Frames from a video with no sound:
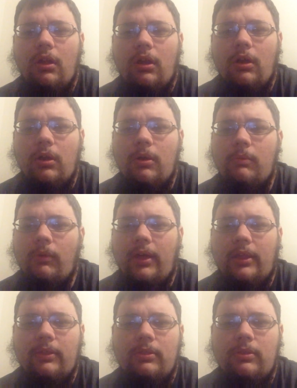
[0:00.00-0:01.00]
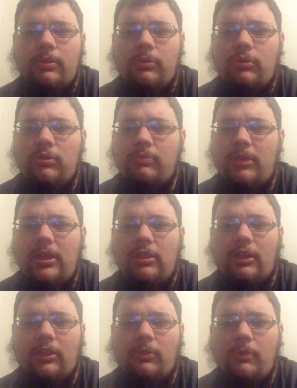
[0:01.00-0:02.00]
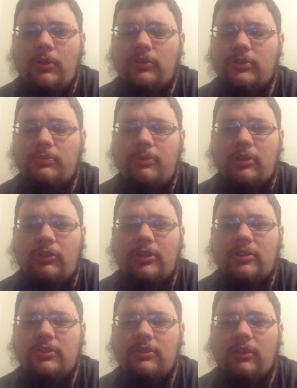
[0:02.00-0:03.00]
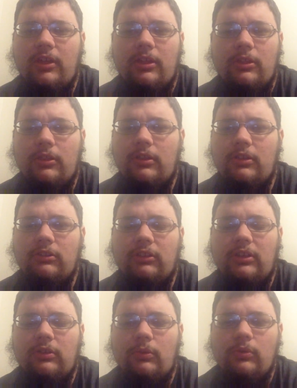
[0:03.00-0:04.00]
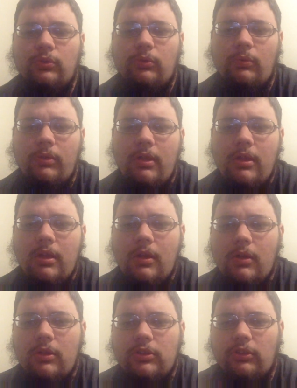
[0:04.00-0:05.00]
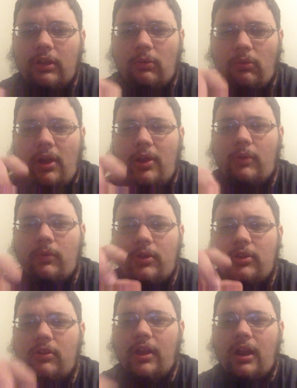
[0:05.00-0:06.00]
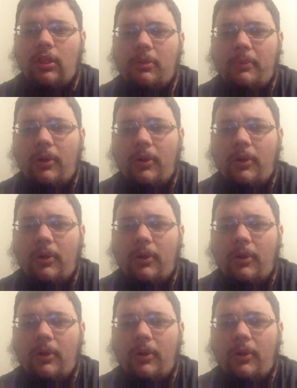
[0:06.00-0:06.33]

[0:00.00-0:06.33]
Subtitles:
Like to me, like the most appealing like things, like it was, is like right when you get out of the